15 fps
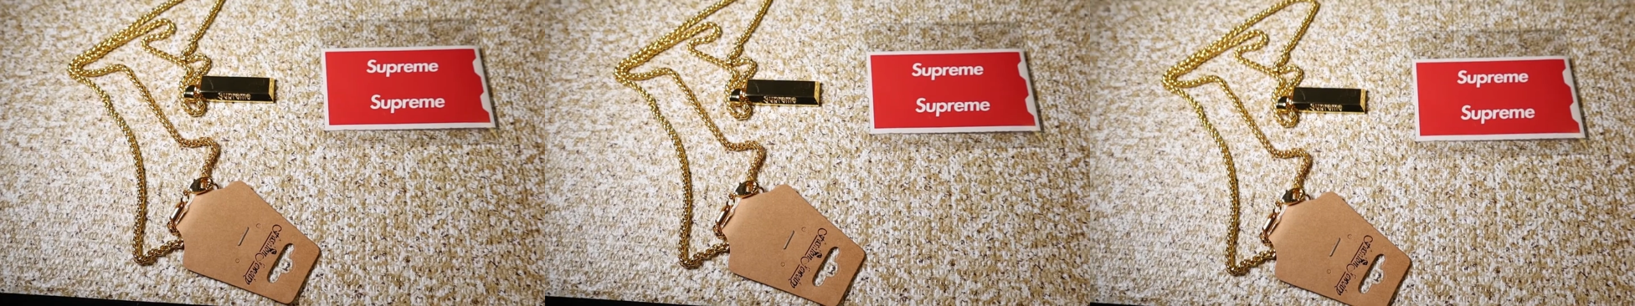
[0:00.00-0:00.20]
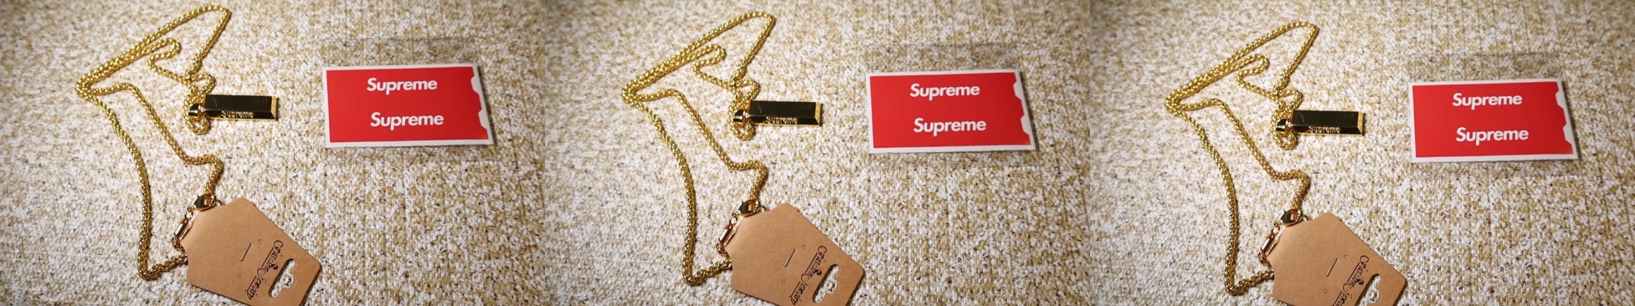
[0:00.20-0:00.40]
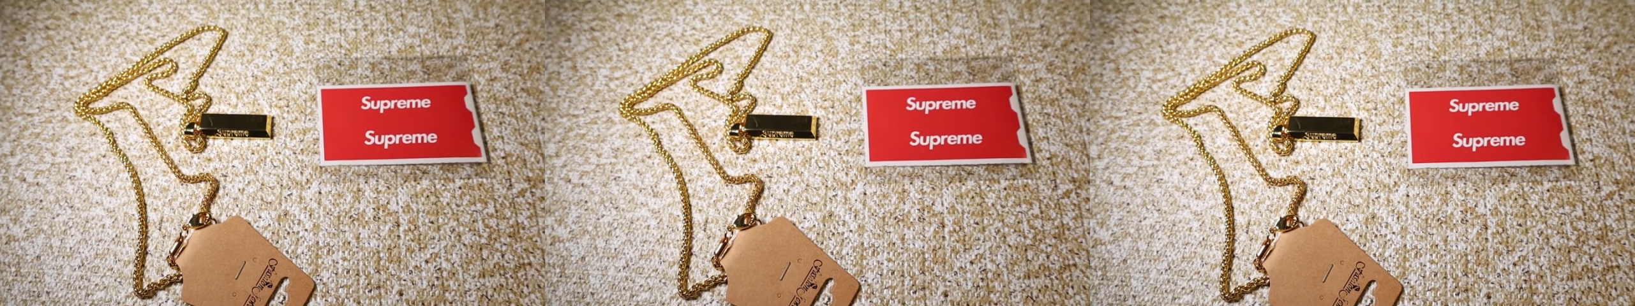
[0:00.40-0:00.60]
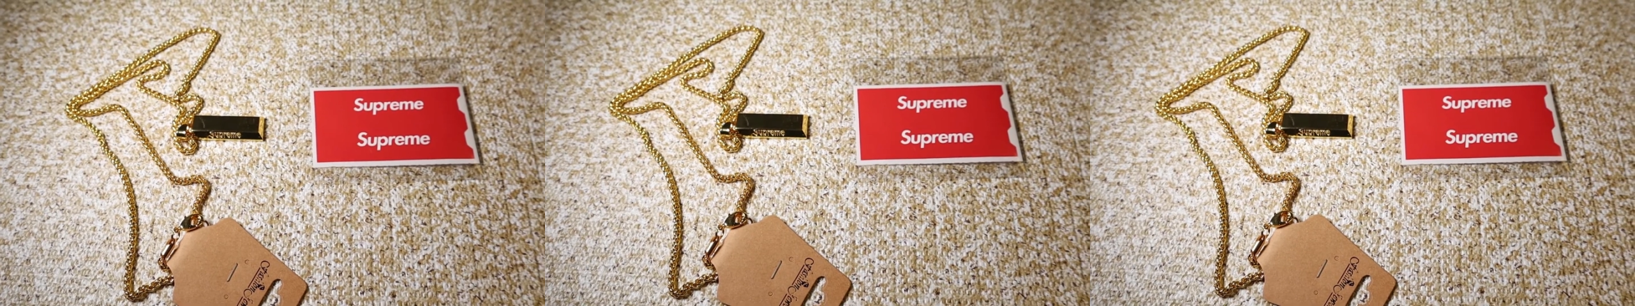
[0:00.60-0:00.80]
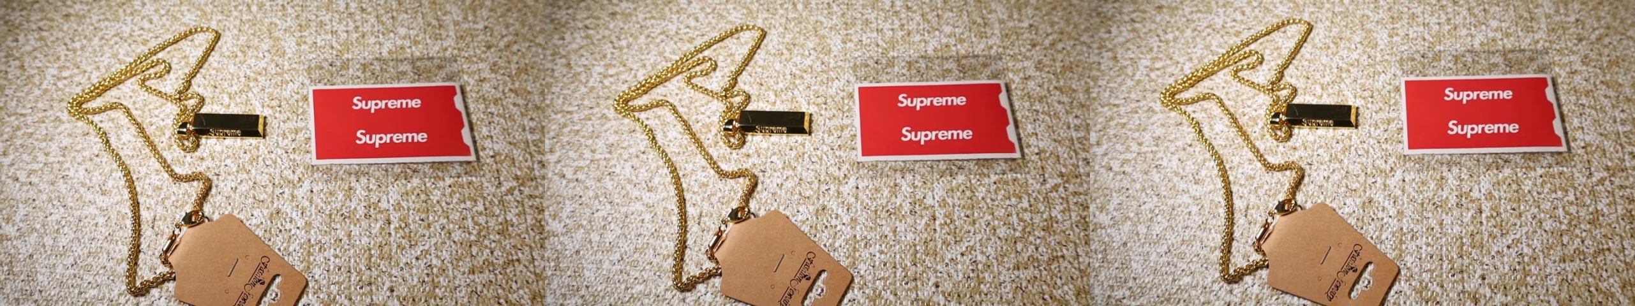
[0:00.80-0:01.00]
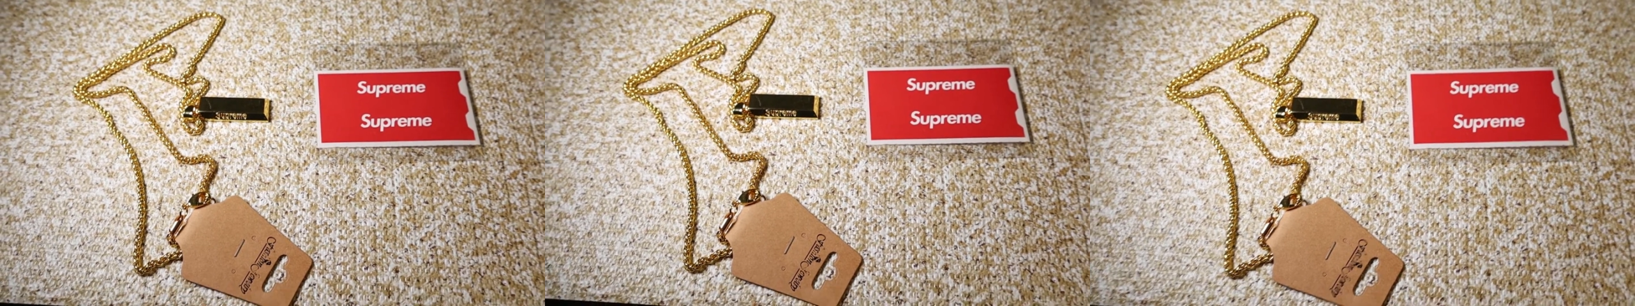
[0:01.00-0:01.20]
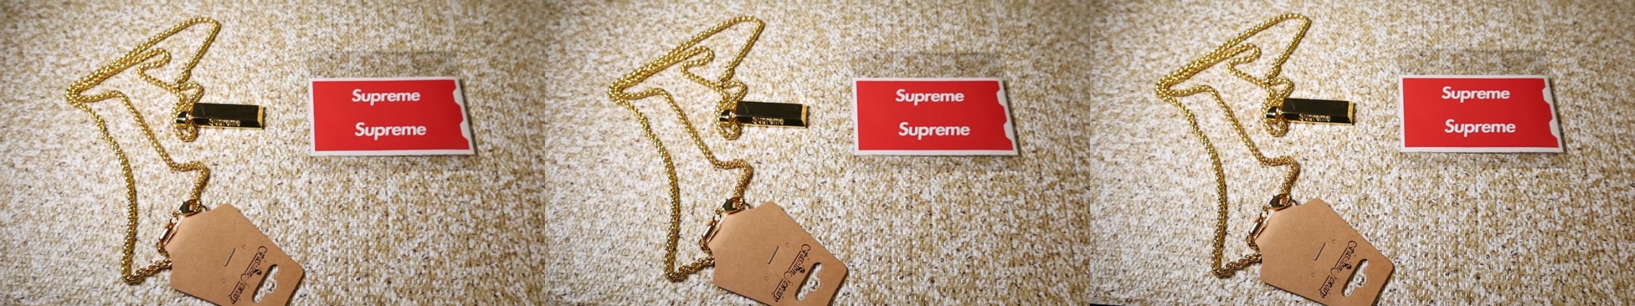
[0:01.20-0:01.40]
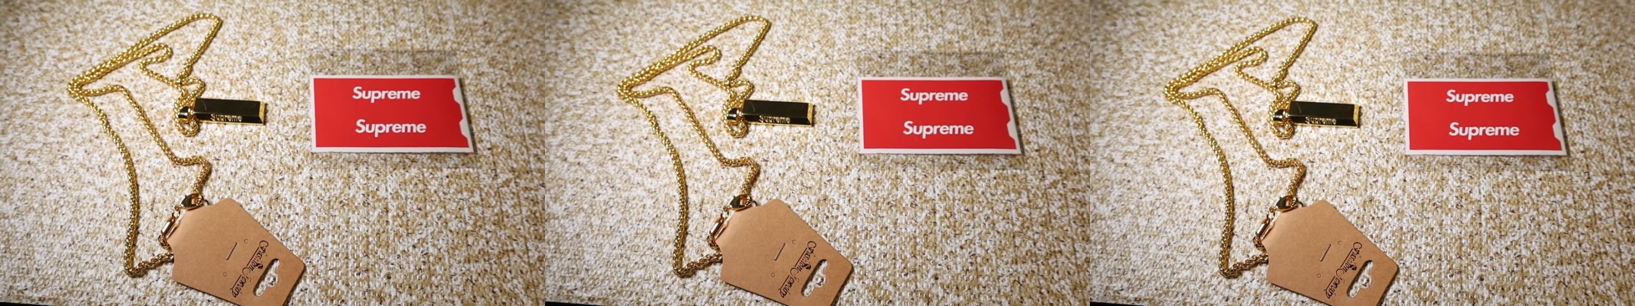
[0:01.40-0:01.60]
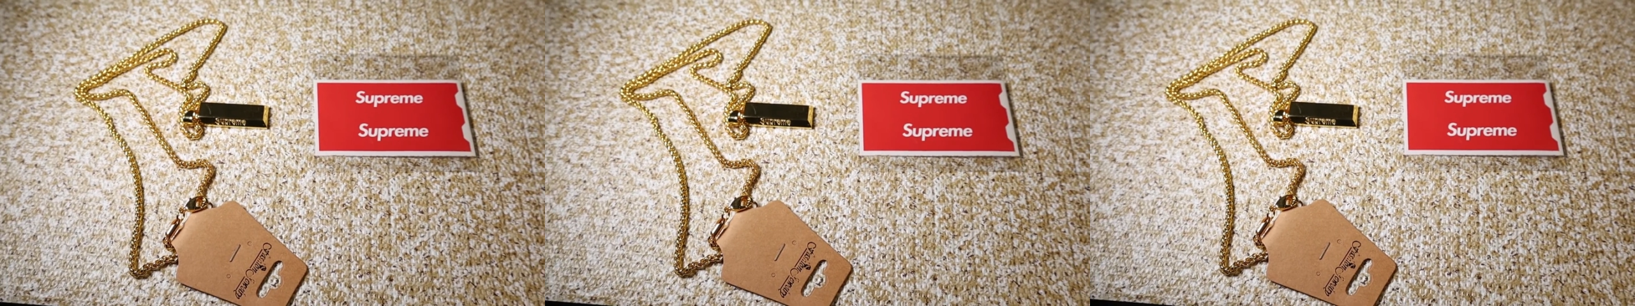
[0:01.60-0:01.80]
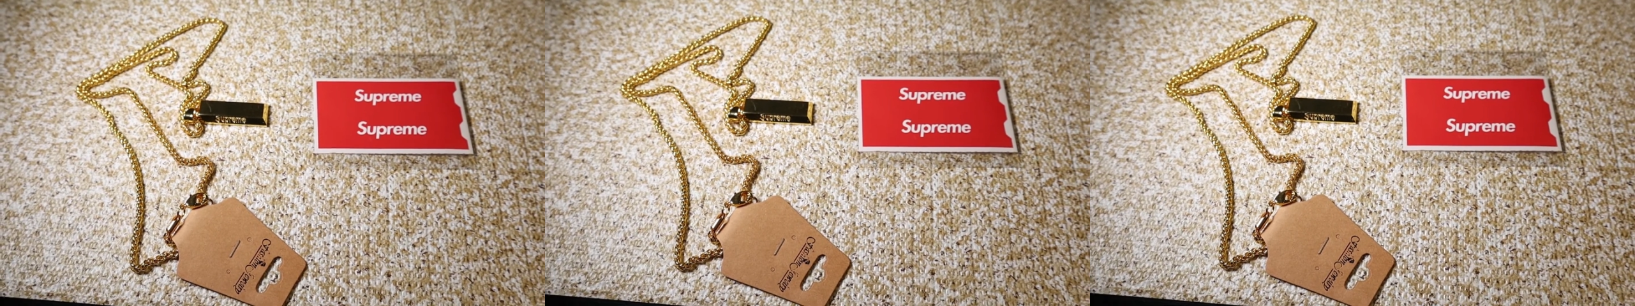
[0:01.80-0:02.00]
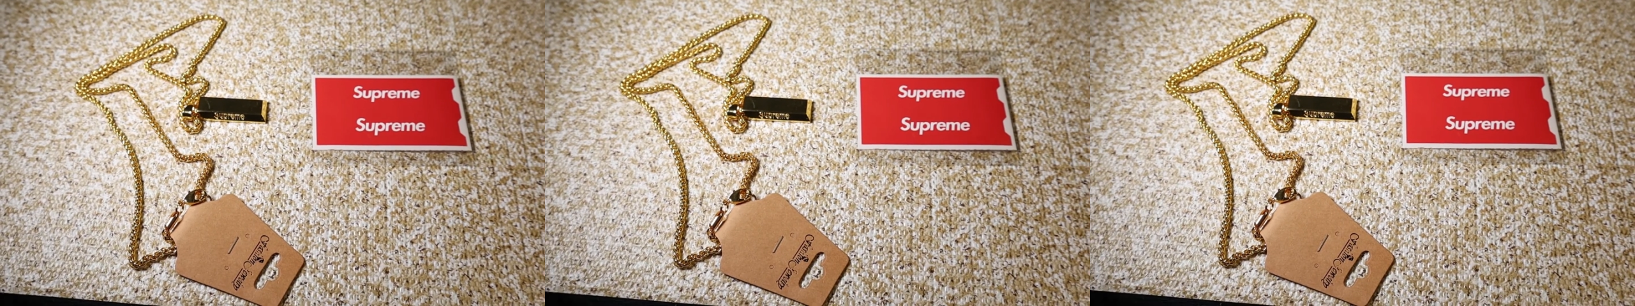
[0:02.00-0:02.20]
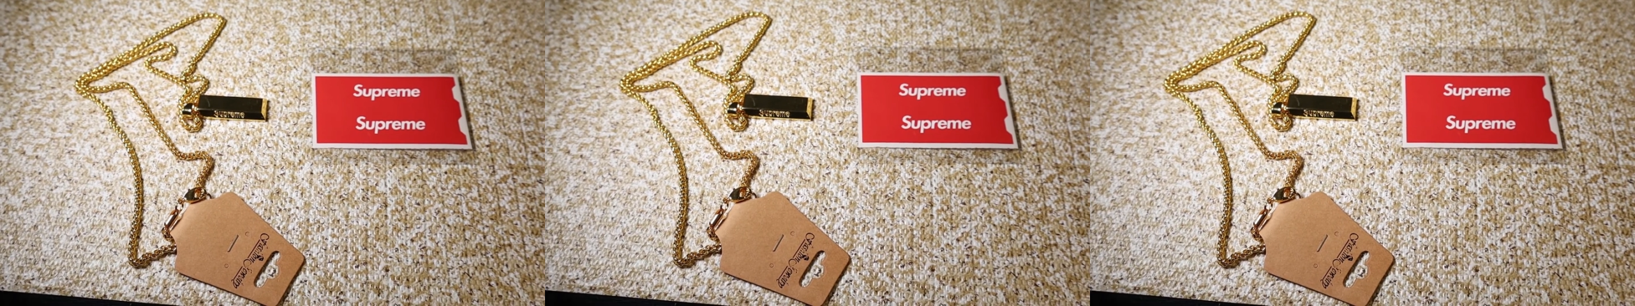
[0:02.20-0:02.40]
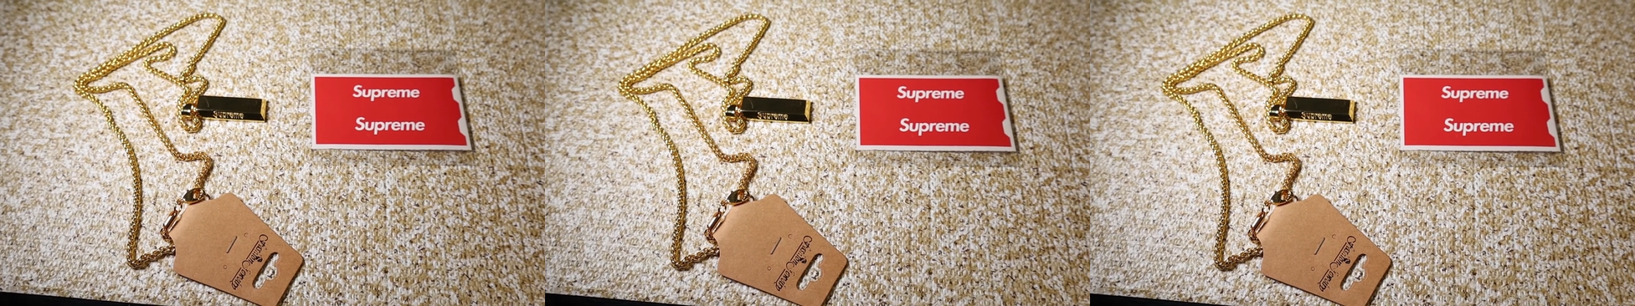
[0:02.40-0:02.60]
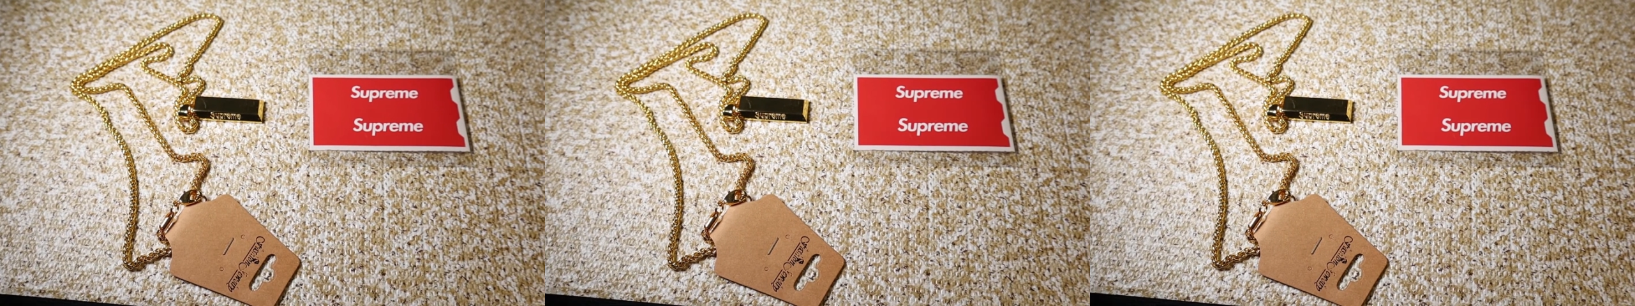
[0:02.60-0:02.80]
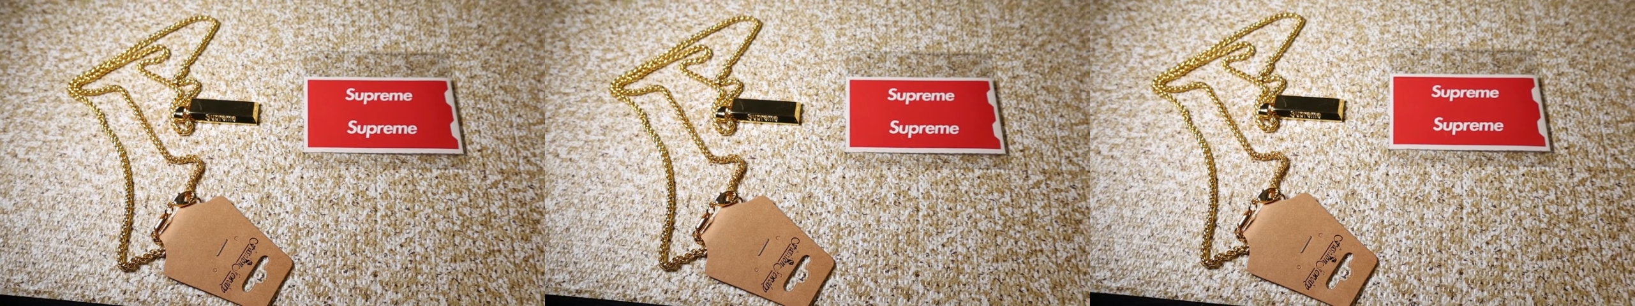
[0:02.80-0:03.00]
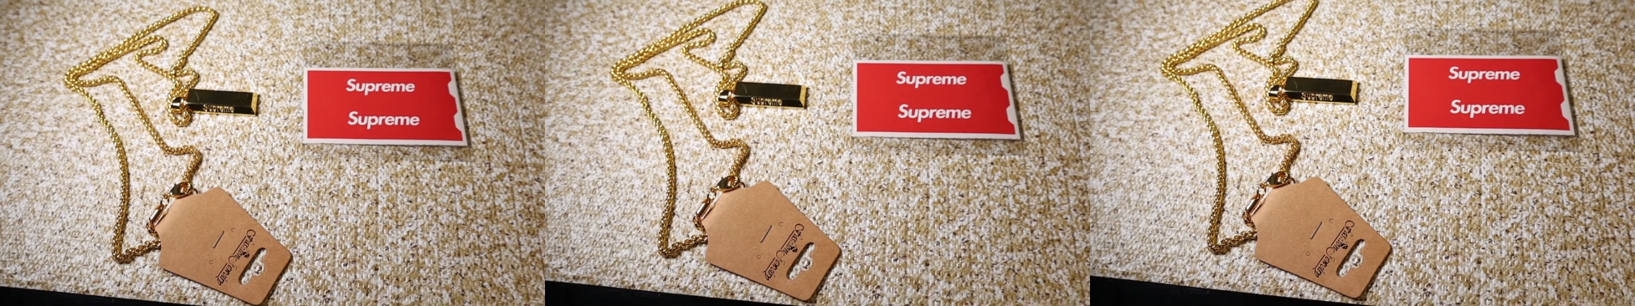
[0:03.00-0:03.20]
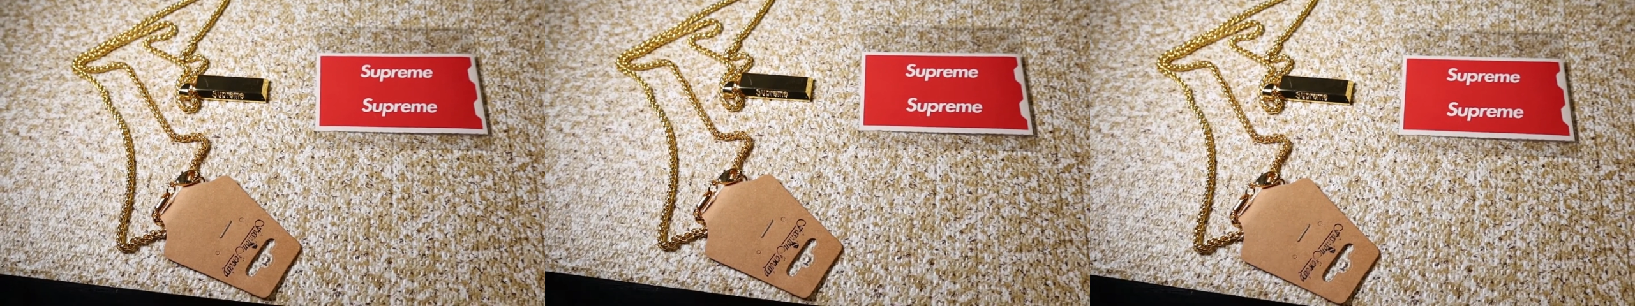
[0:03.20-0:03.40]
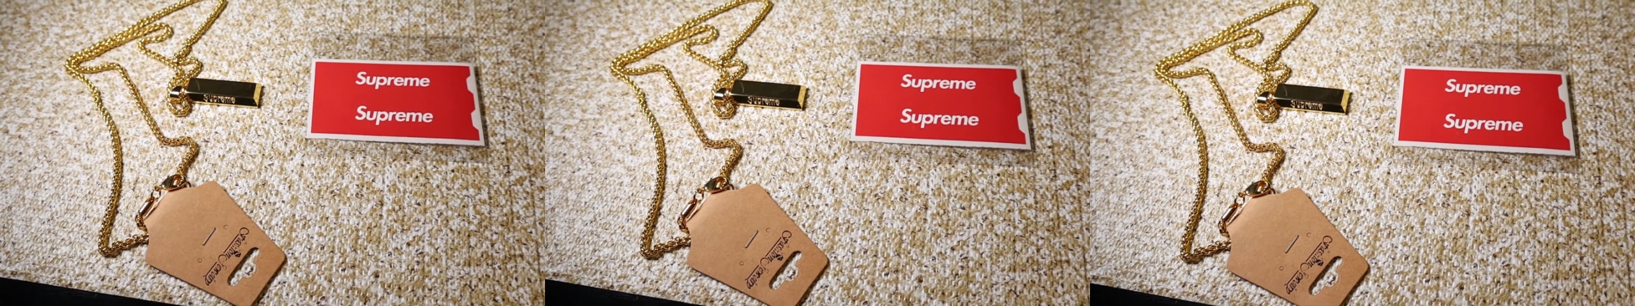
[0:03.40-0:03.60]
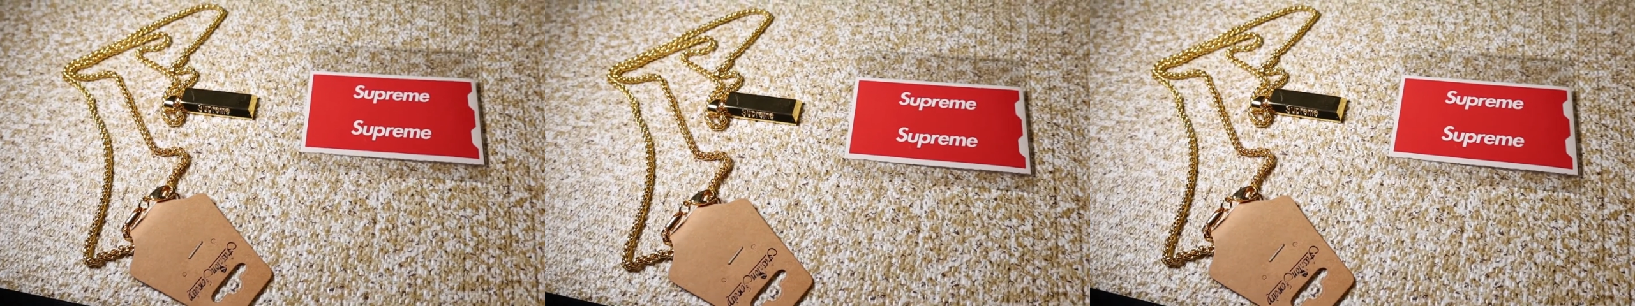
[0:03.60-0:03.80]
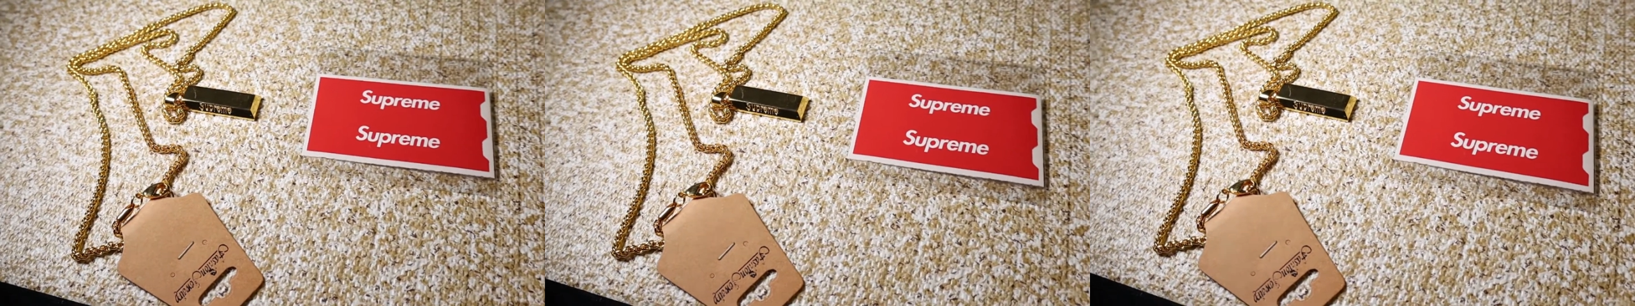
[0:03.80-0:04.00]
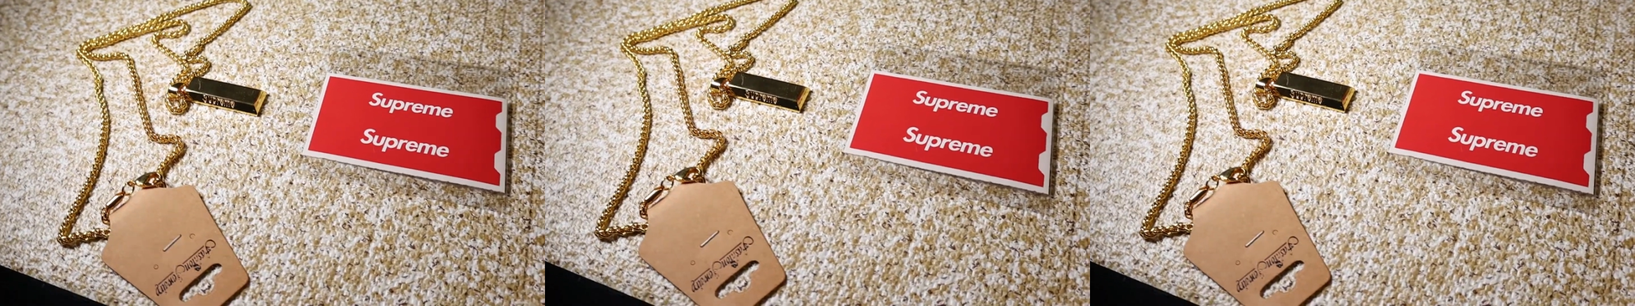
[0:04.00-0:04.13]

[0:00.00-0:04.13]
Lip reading: (no speaker visible)